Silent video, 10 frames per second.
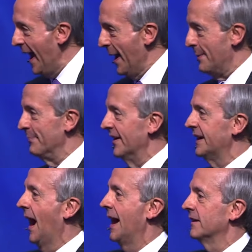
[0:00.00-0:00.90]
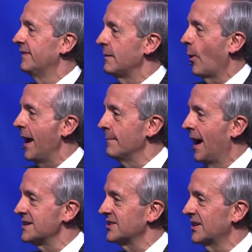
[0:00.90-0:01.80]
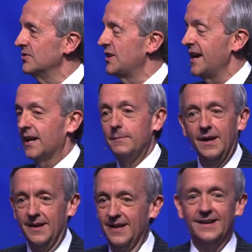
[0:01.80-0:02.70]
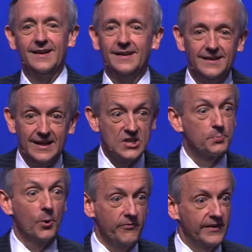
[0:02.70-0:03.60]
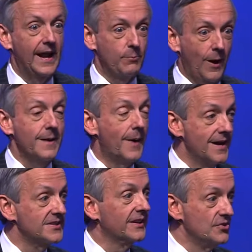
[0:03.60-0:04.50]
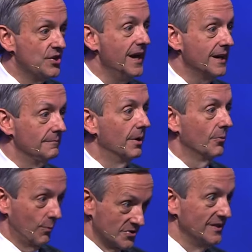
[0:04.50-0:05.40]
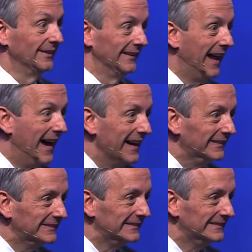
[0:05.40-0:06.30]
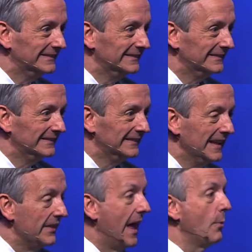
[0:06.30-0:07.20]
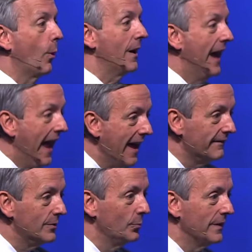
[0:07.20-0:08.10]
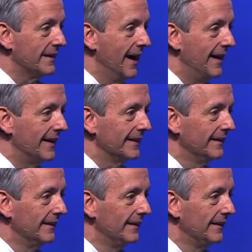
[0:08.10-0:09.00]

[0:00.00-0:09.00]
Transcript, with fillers: am the God of Abraham, Isaac, and Jacob, is proof that Abraham, Isaac, and Jacob were still alive. They were in heaven with God.